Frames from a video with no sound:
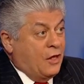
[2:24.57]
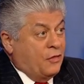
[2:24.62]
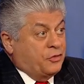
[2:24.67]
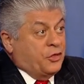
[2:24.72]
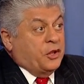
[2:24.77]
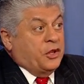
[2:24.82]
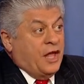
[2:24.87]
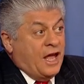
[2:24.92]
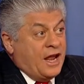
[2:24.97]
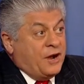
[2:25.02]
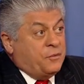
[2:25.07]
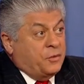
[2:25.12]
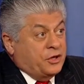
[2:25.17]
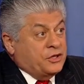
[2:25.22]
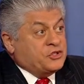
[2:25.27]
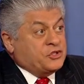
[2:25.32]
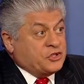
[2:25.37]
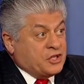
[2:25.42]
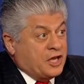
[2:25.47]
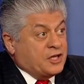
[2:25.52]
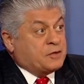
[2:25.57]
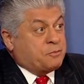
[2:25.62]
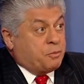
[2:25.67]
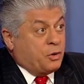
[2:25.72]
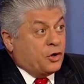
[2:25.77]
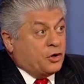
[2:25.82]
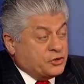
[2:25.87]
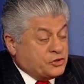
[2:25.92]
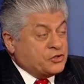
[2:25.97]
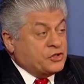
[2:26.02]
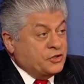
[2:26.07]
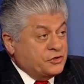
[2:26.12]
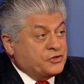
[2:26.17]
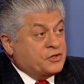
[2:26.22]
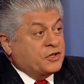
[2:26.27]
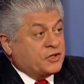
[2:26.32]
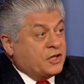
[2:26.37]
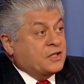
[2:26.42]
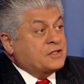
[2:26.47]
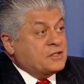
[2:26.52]
The language says persons.
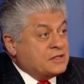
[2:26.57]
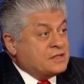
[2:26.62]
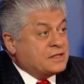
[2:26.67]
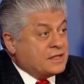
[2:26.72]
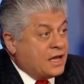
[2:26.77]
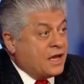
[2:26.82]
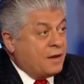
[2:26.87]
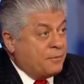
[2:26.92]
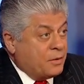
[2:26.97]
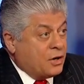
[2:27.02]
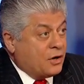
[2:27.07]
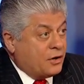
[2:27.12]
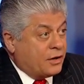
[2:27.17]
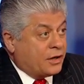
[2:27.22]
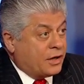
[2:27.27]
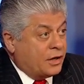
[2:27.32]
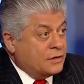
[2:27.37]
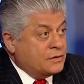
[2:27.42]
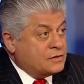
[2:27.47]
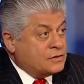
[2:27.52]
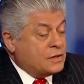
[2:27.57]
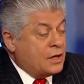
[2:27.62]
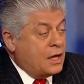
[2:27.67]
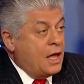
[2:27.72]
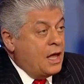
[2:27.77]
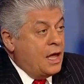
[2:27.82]
It doesn't say Americans.